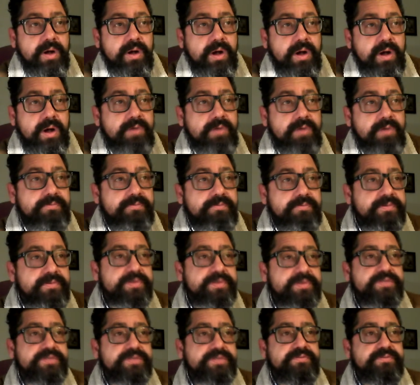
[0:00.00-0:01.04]
of
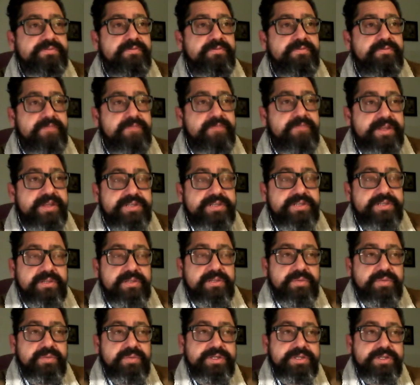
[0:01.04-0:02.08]
this
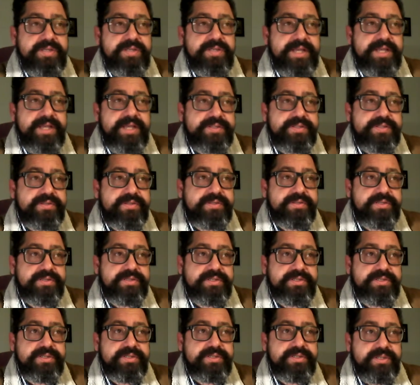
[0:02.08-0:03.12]
vessel, which in essence
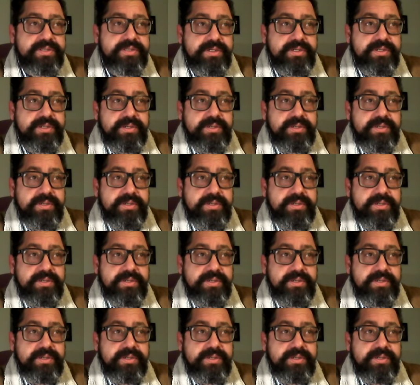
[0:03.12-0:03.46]
is